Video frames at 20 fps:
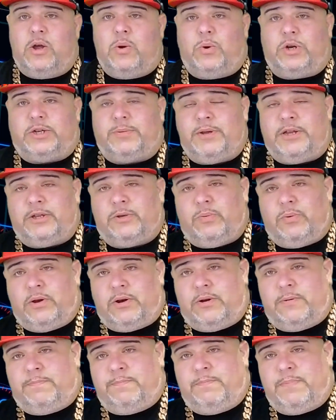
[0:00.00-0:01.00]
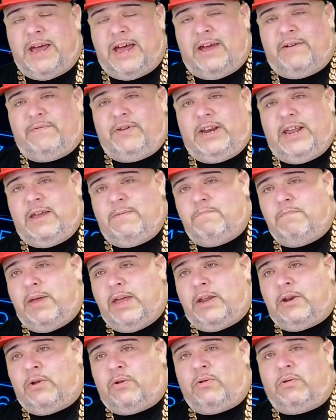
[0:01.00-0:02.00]
which means we are having a
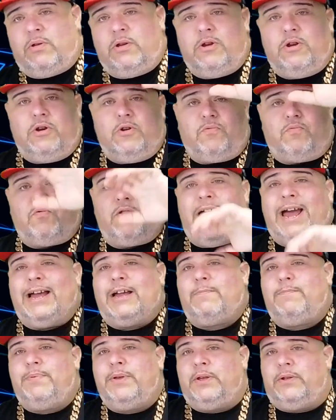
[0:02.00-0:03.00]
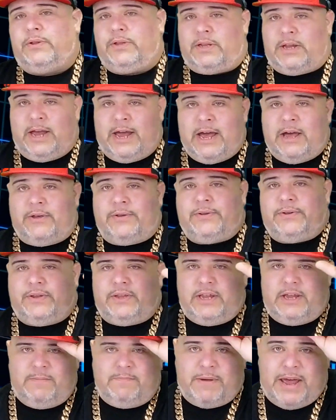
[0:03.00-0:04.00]
metal rack built to house
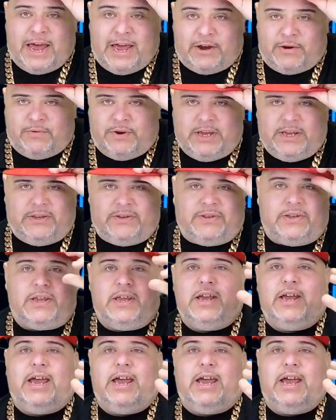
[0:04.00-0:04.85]
the batteries.